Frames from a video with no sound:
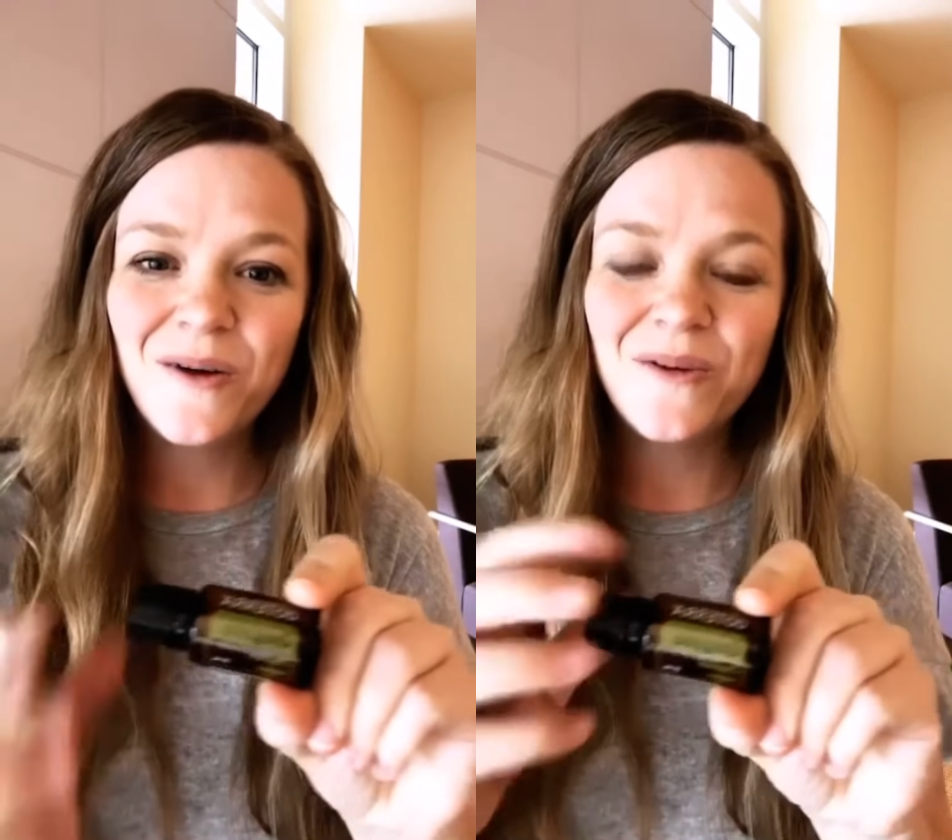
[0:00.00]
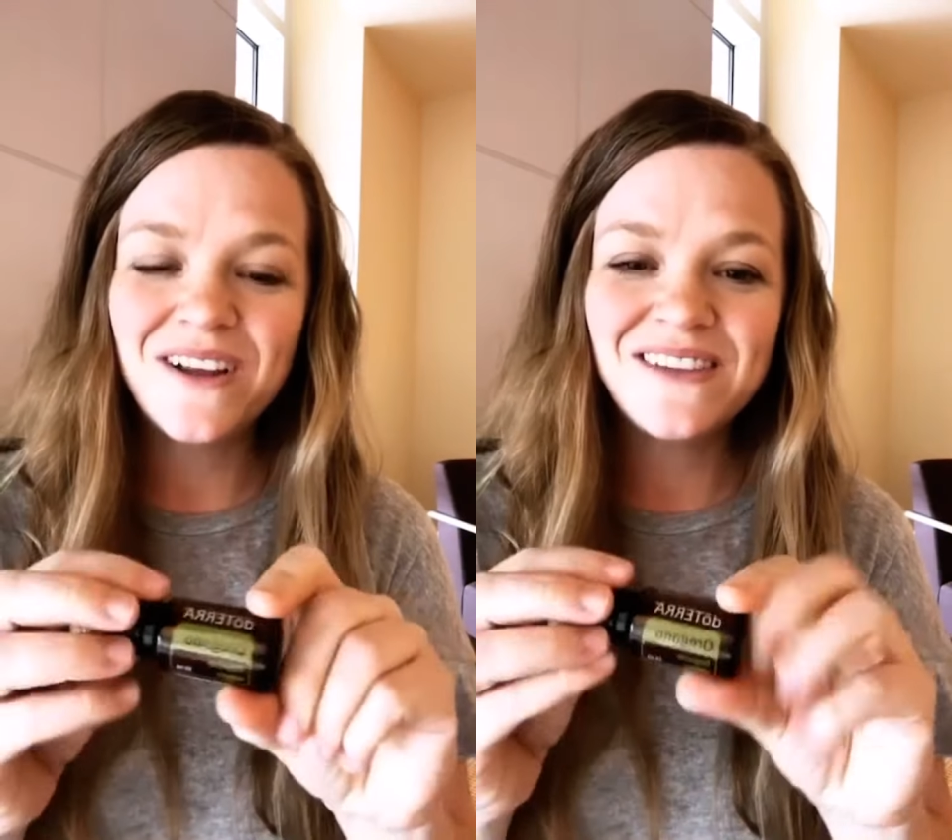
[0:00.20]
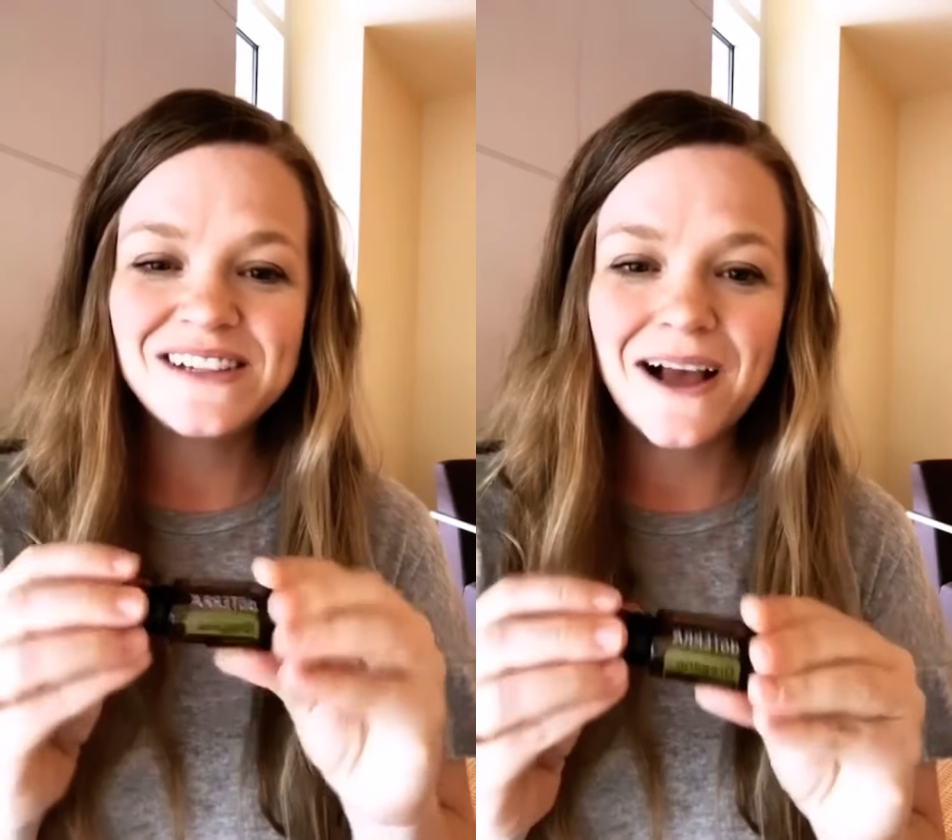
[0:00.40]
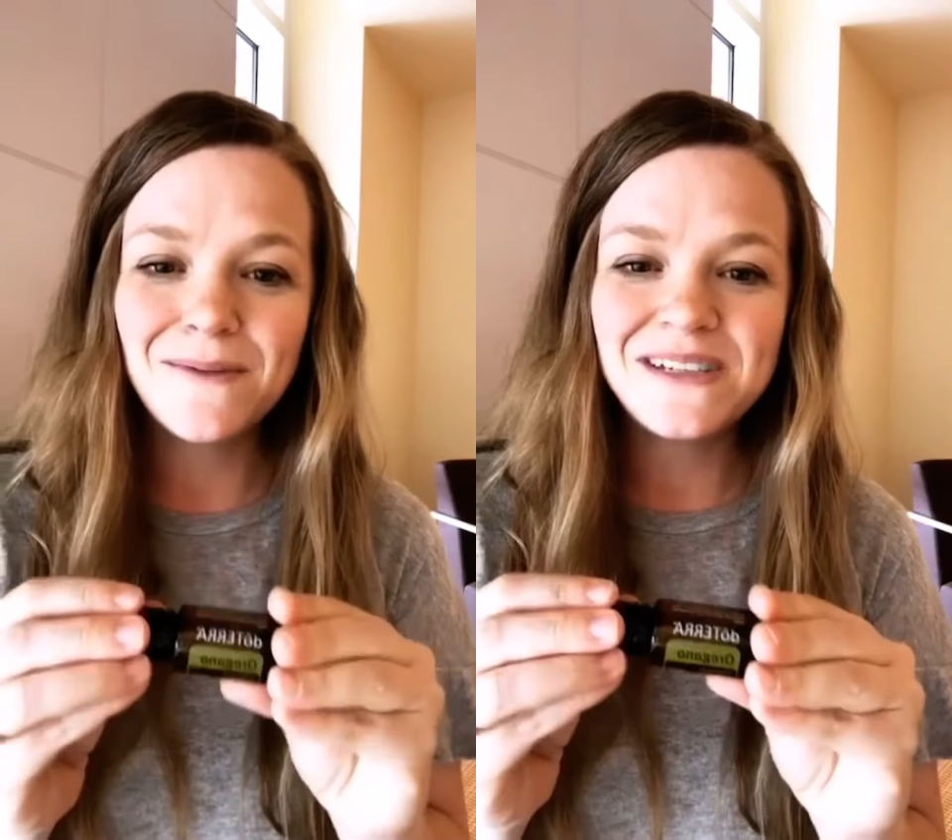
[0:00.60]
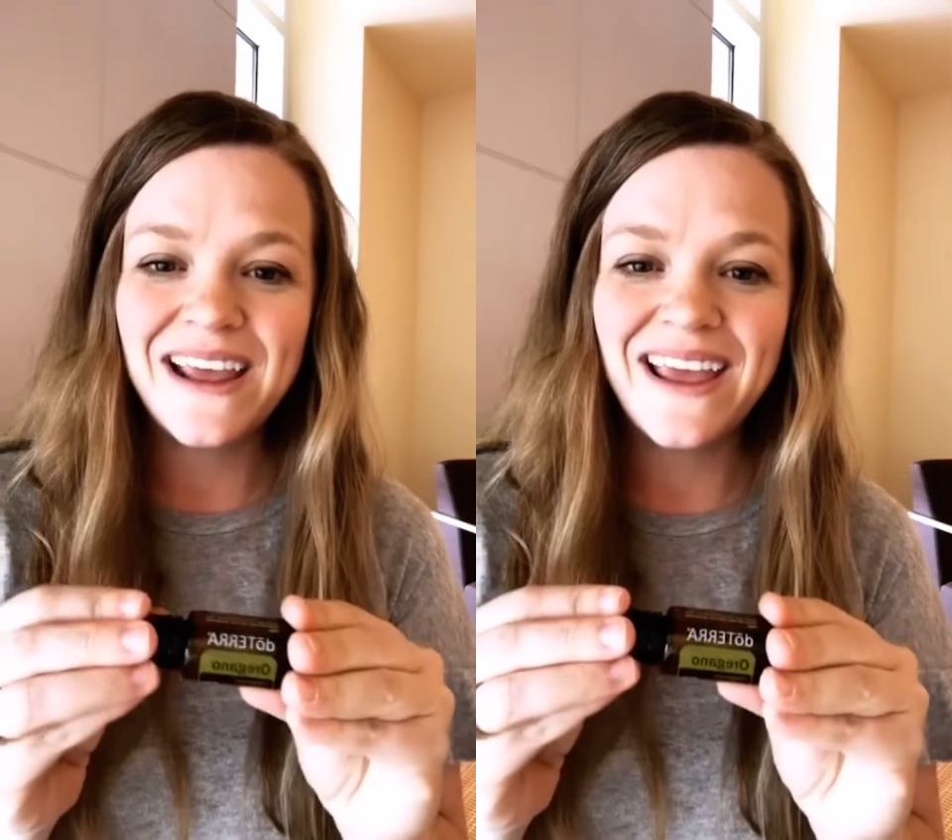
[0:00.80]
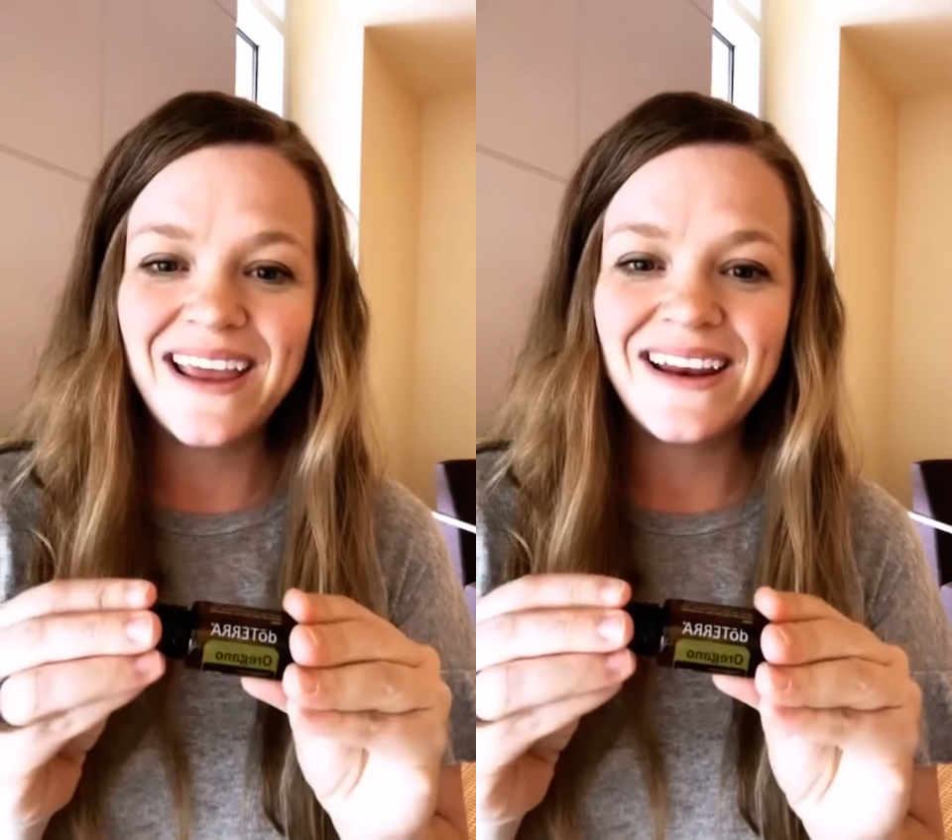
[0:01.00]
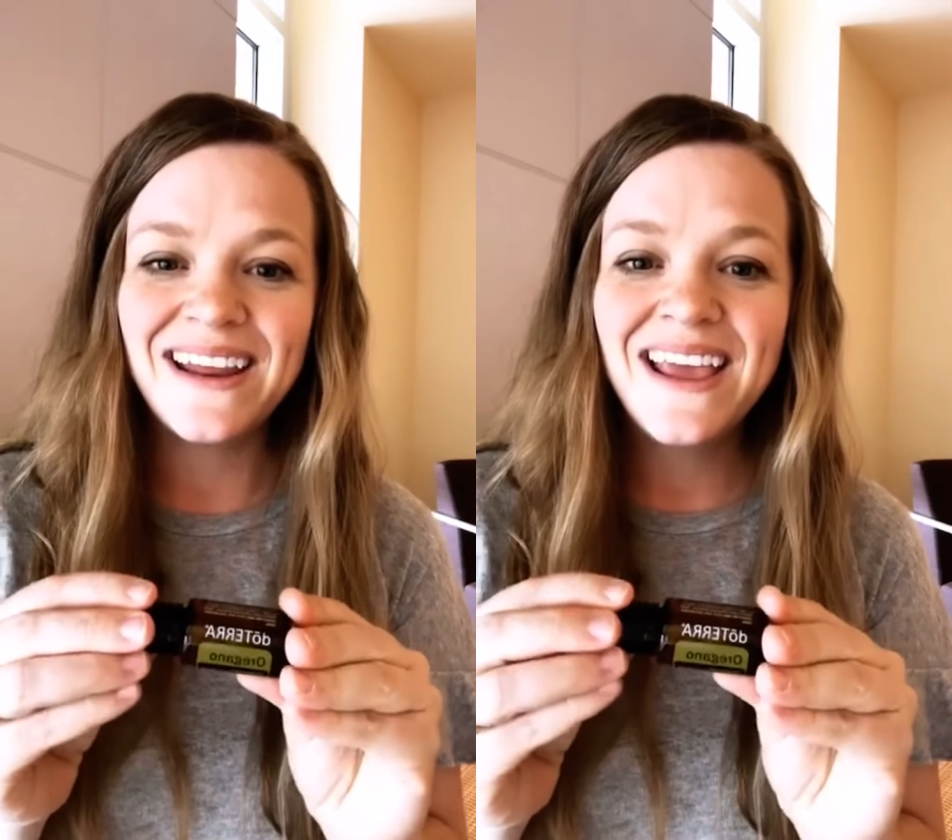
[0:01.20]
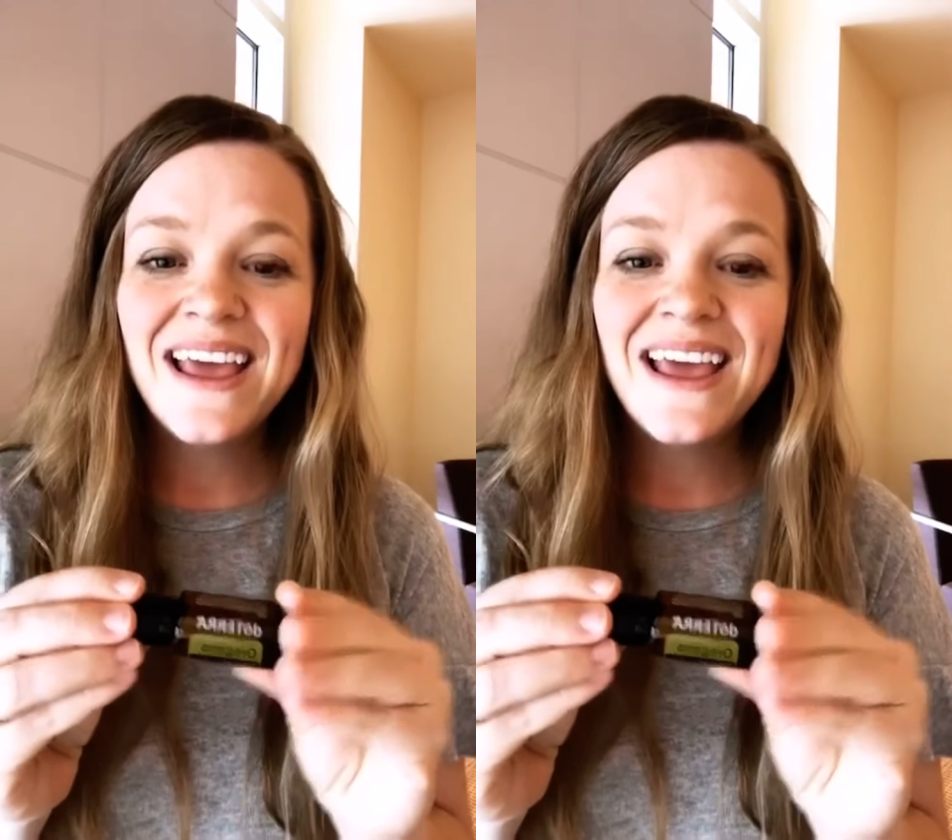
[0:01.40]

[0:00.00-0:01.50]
one of the top 10 again,